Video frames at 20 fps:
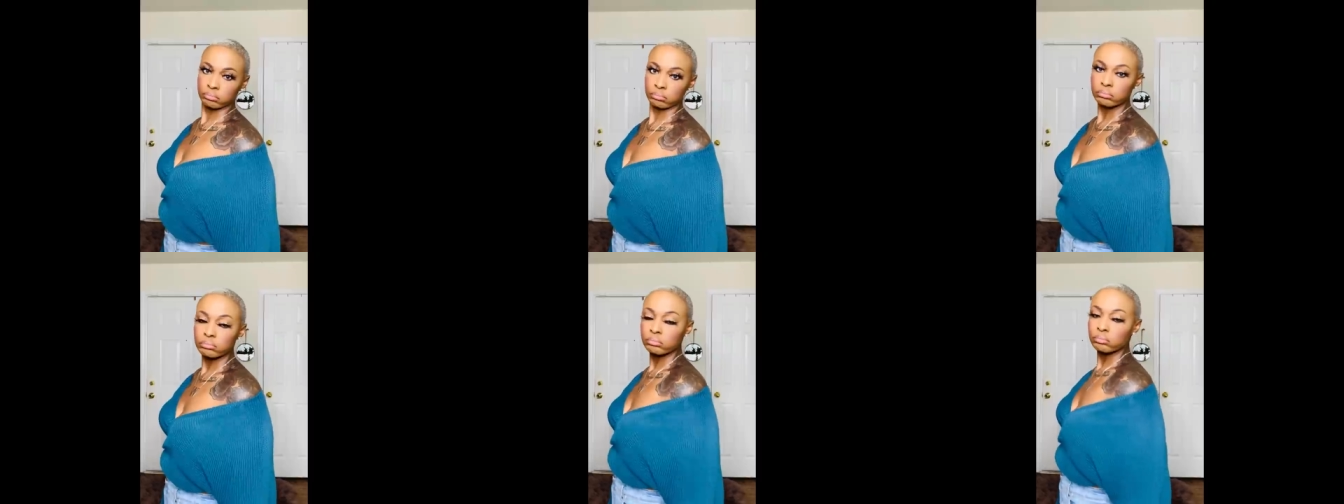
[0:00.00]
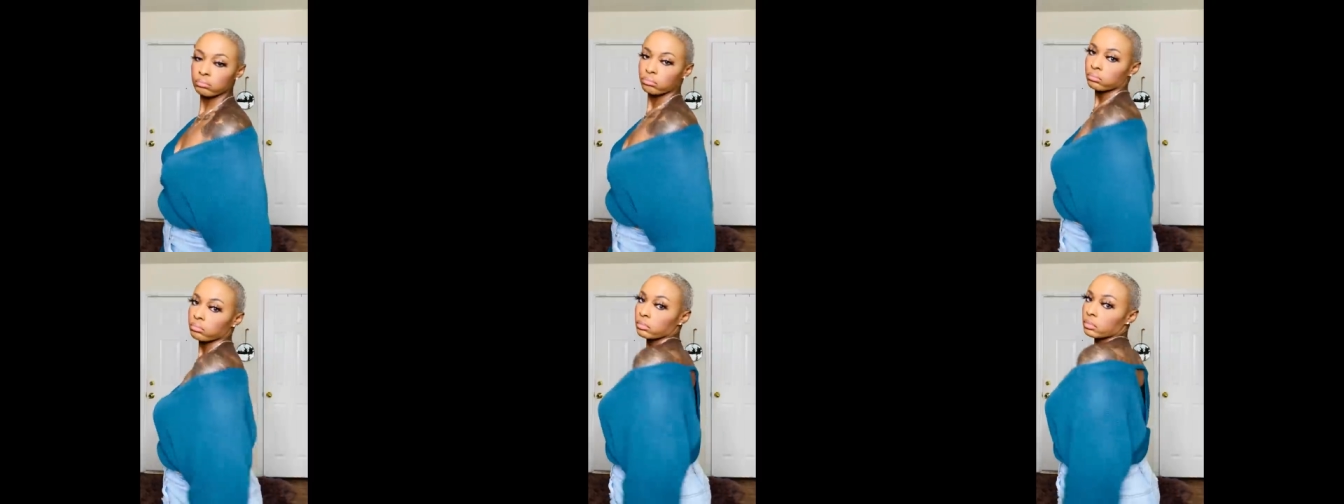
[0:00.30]
Y'all,
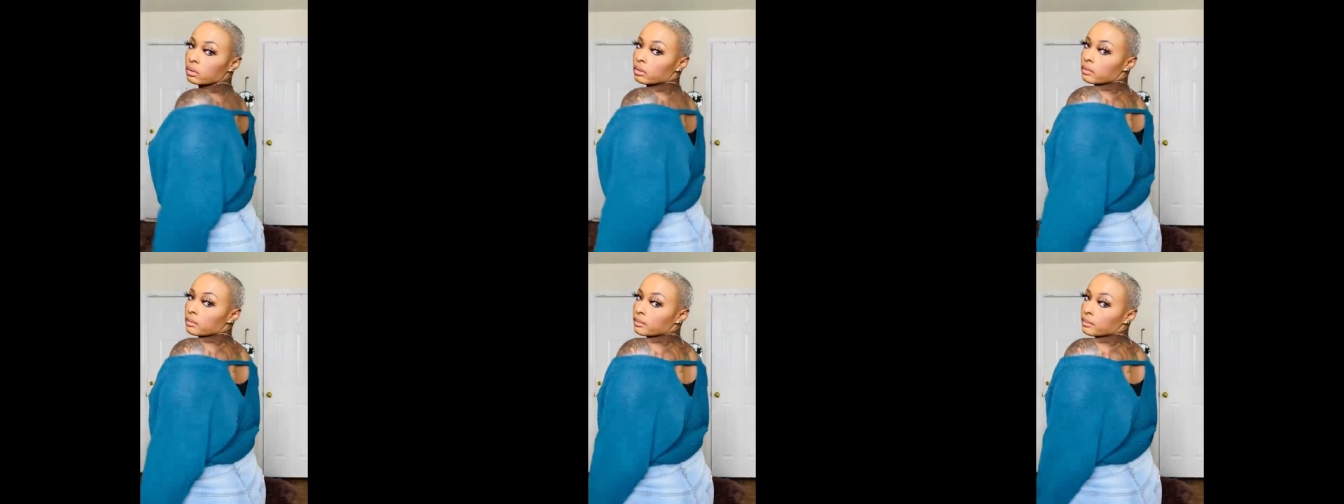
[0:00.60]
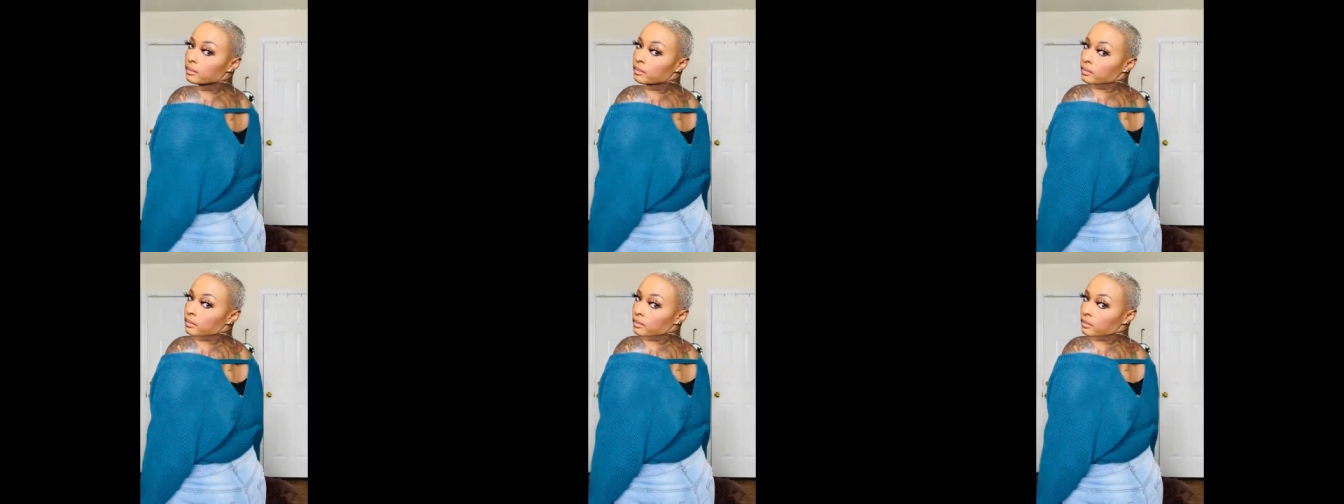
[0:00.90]
I really,
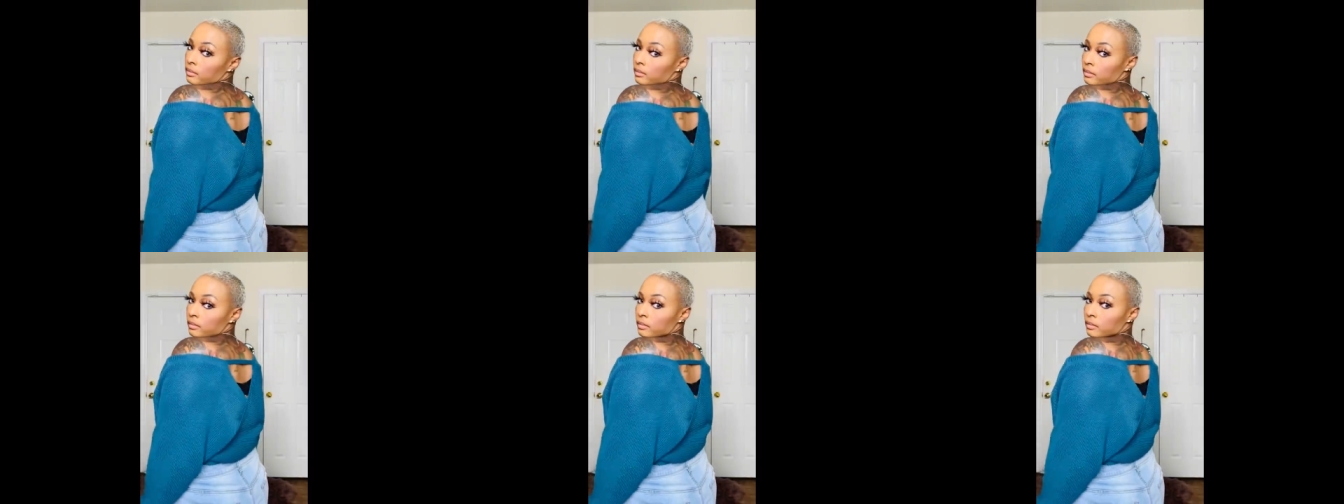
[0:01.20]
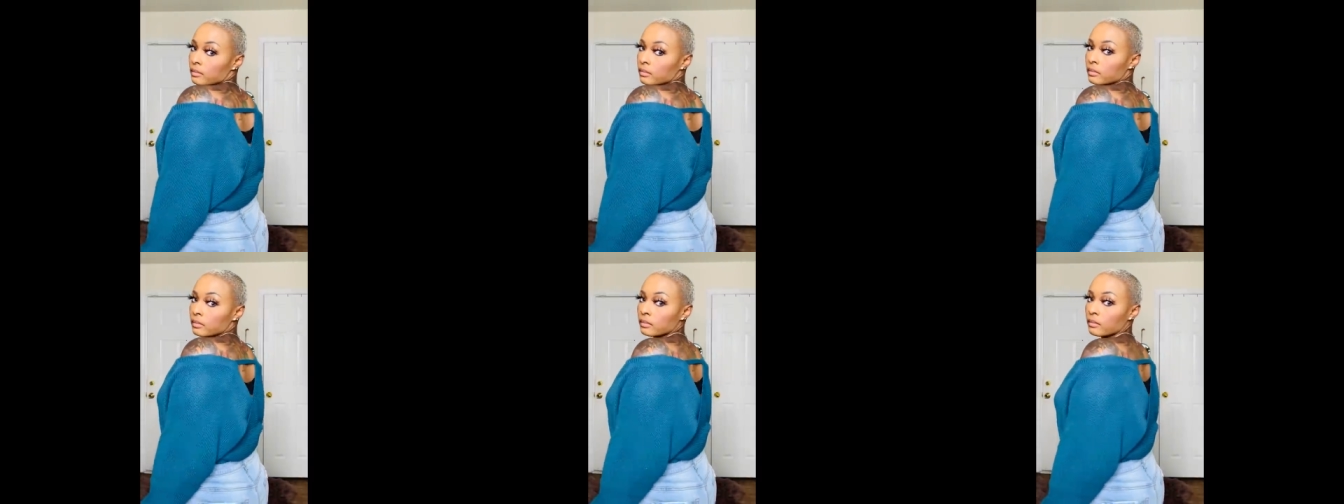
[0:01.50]
really like this
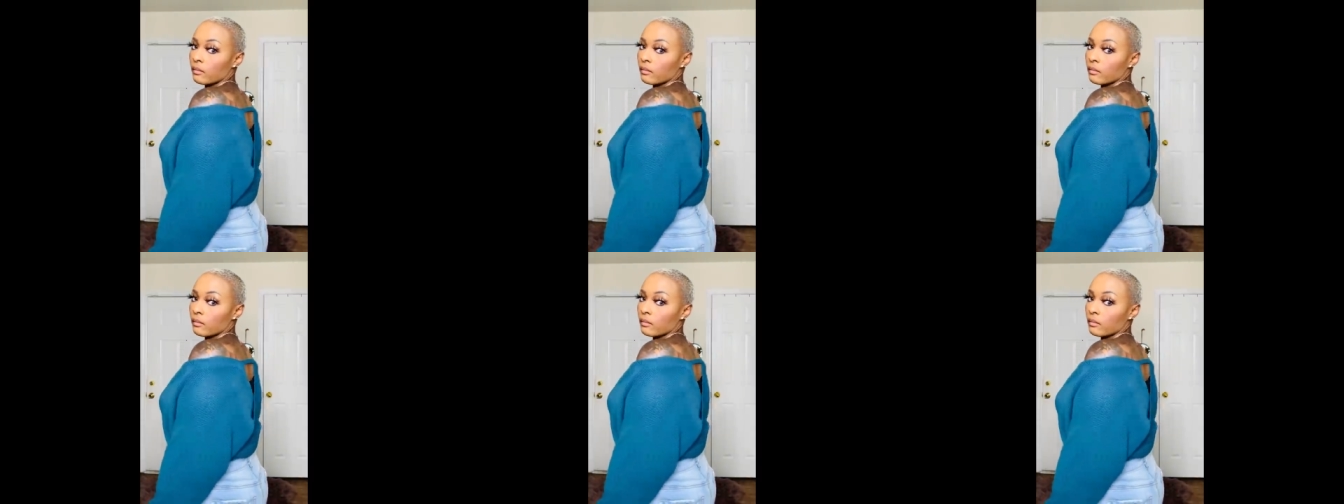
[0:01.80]
shirt.